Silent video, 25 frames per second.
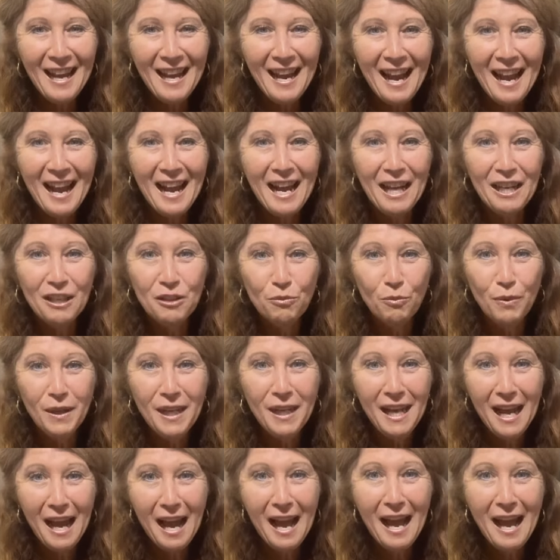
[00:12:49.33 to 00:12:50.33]
And we
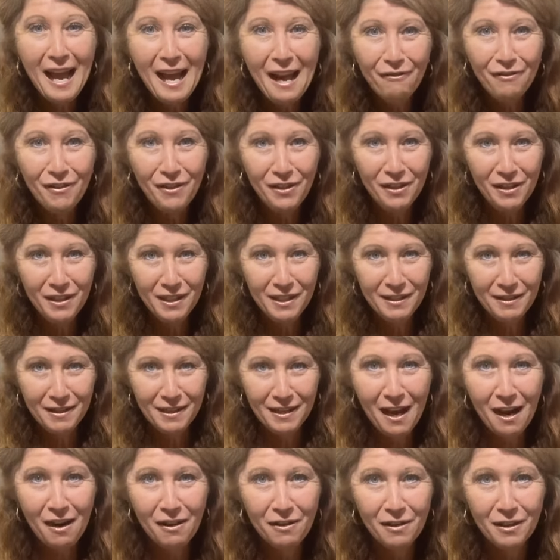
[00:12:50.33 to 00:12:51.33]
have at this
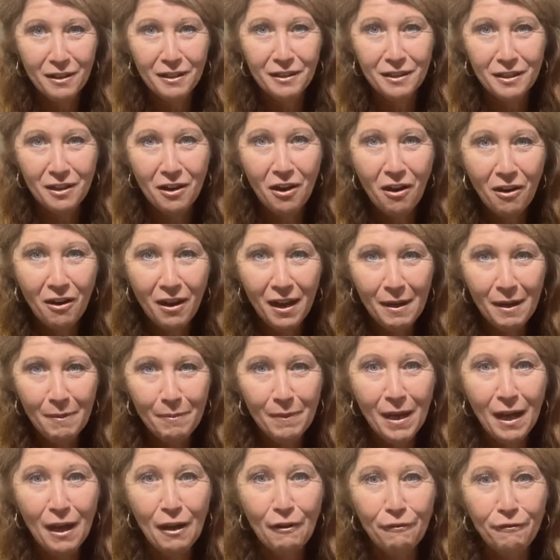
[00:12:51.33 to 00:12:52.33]
current time
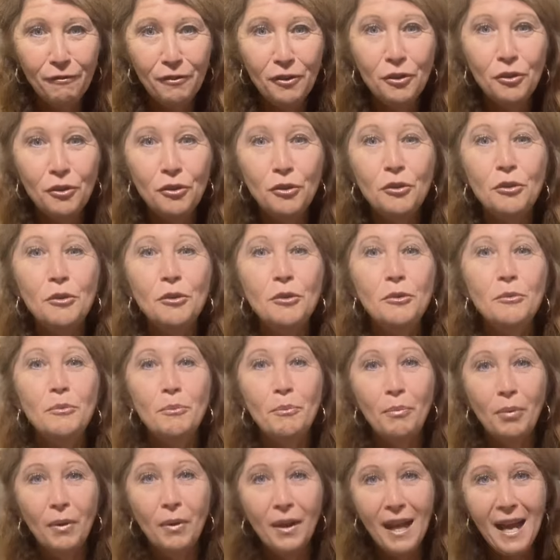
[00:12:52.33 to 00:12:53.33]
a few
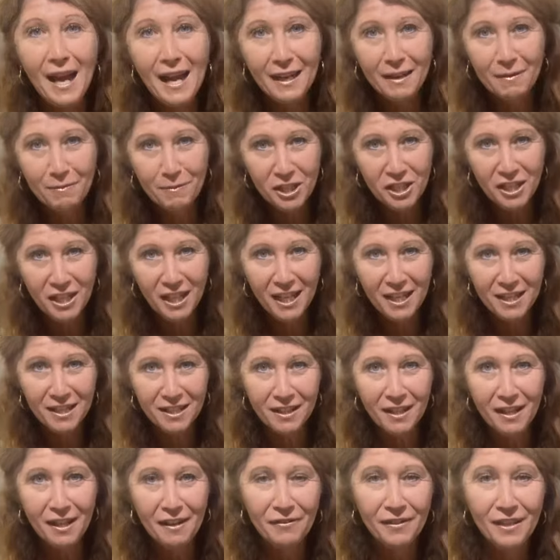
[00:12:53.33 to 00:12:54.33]
black machines
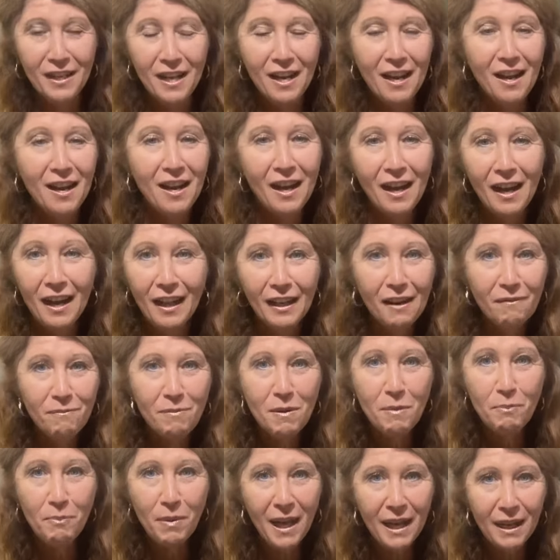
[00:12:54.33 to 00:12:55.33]
left. I love
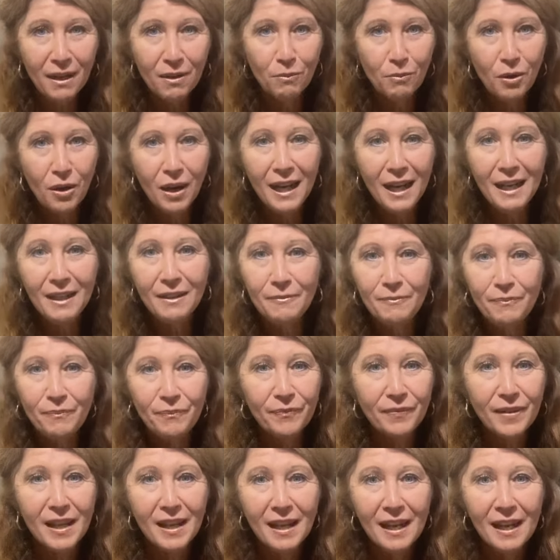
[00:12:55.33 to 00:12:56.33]
my black and white.
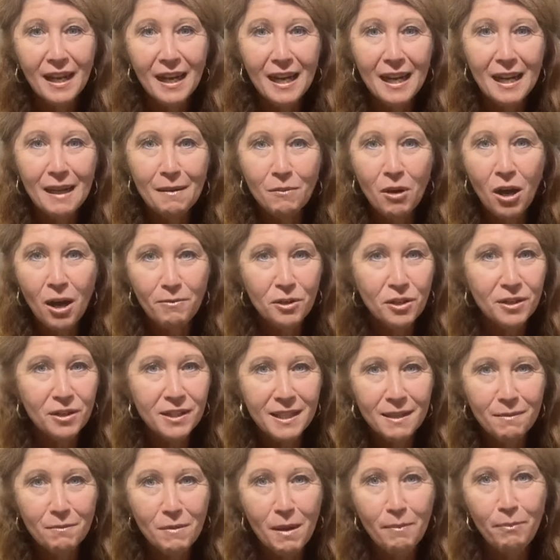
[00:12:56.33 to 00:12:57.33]
I'm
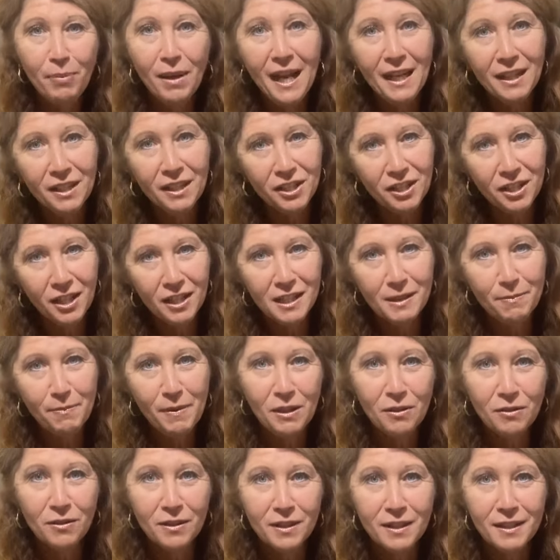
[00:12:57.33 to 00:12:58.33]
using my black just
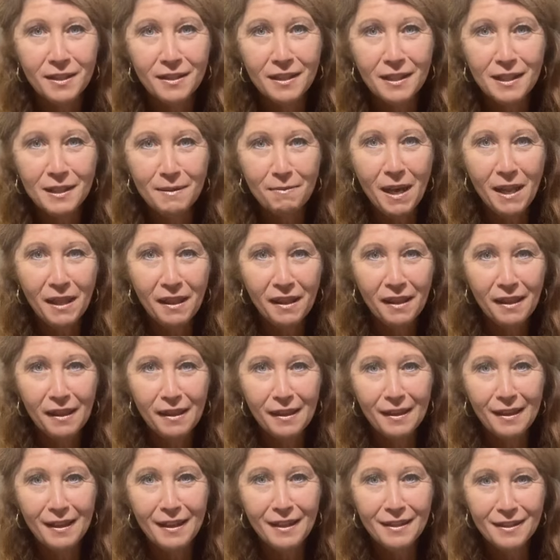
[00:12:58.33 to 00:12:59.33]
because this month
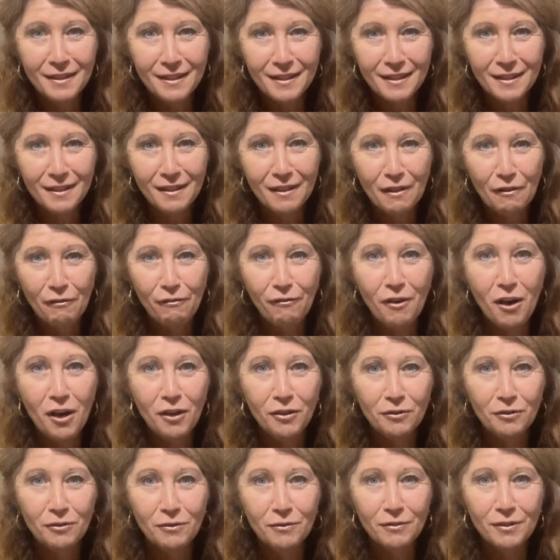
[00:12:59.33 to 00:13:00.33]
is the
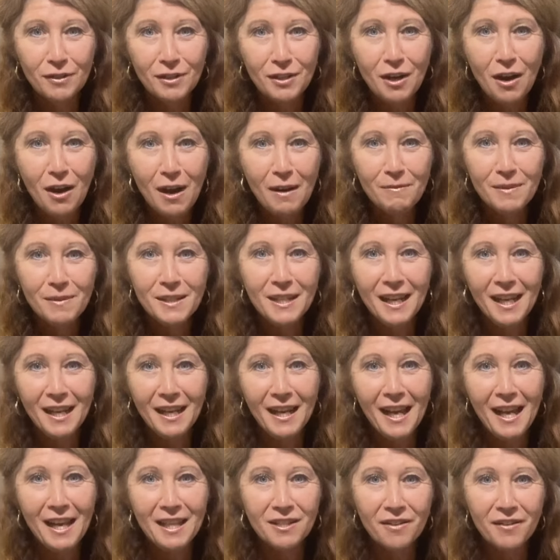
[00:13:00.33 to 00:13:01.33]
final time to get
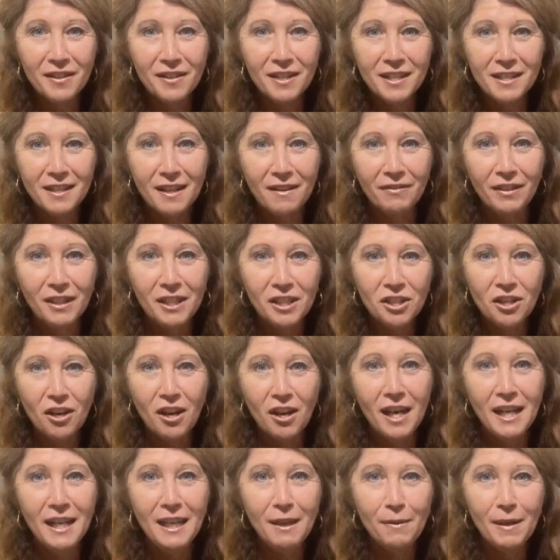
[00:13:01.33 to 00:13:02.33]
your hands on this lovely
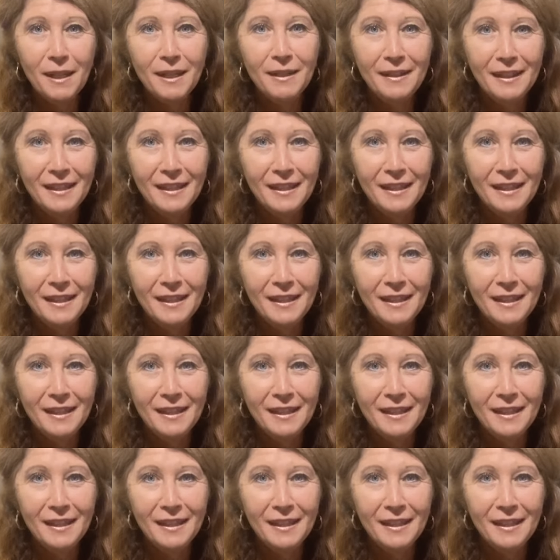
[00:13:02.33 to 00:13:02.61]
shiny one.